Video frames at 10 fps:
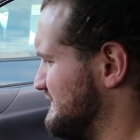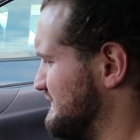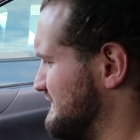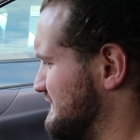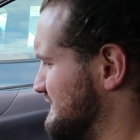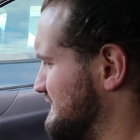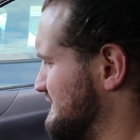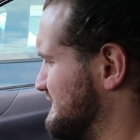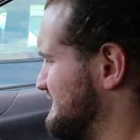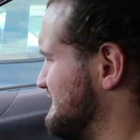
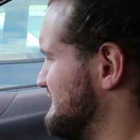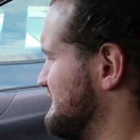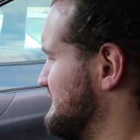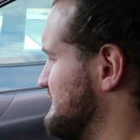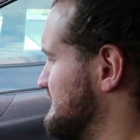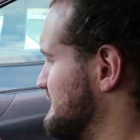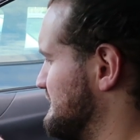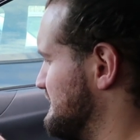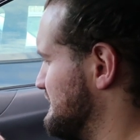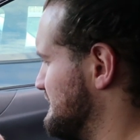
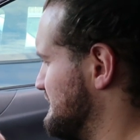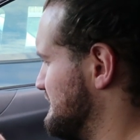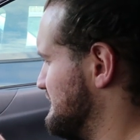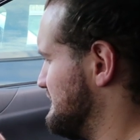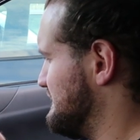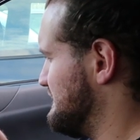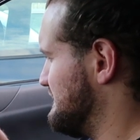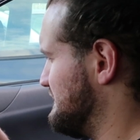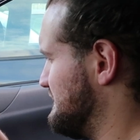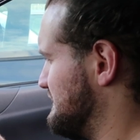
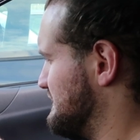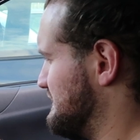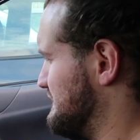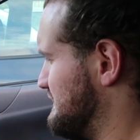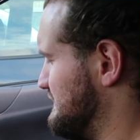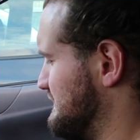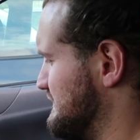(no one is talking)